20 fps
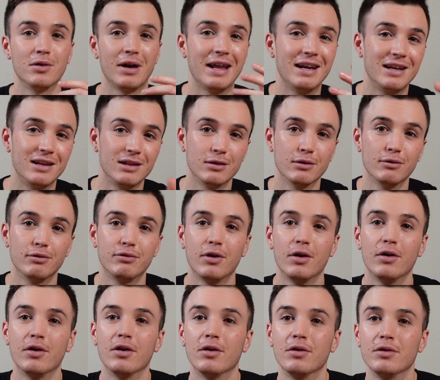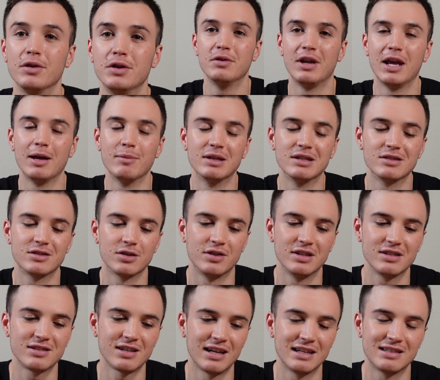editing the photo, you name it. So
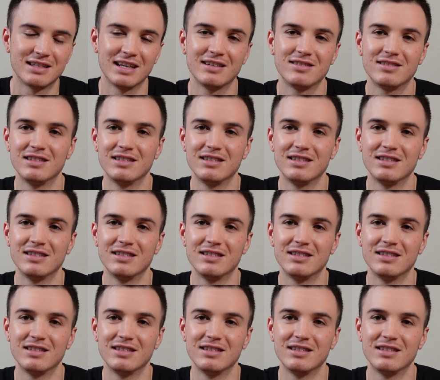this kind of takes